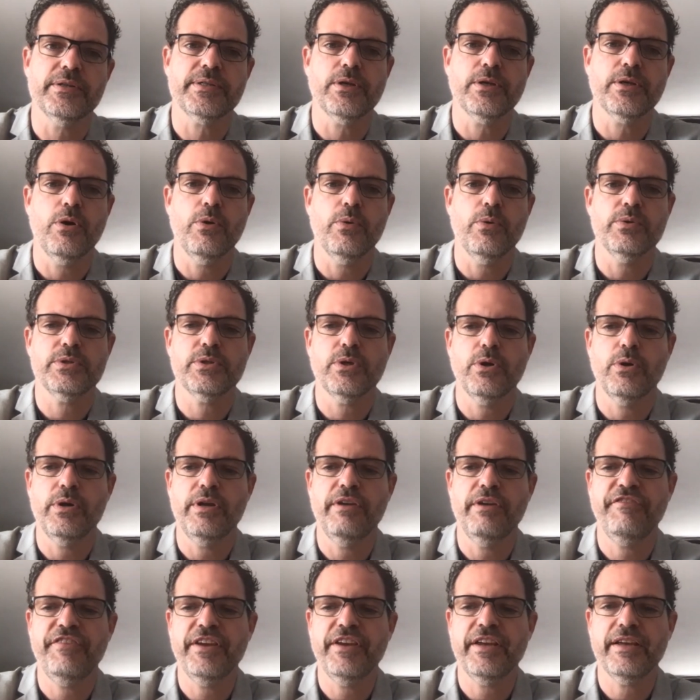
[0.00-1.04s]
So
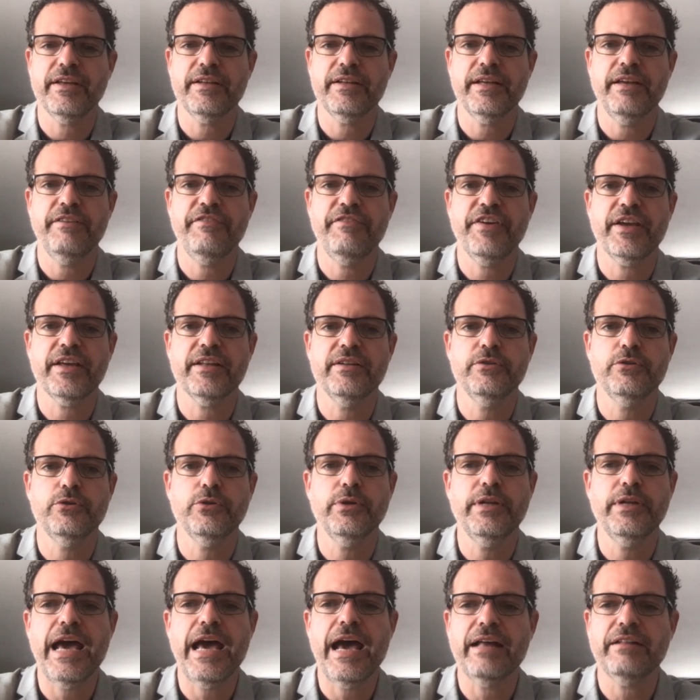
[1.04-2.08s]
if he can
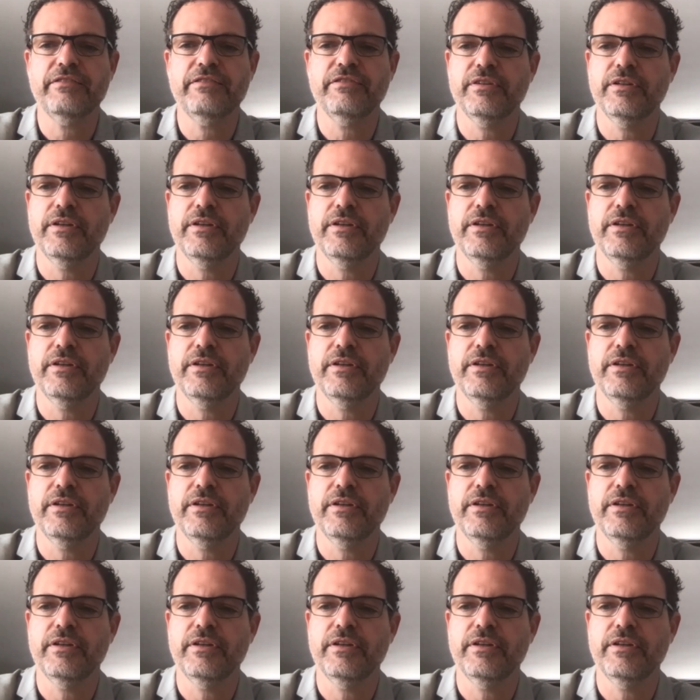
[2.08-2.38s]
do that,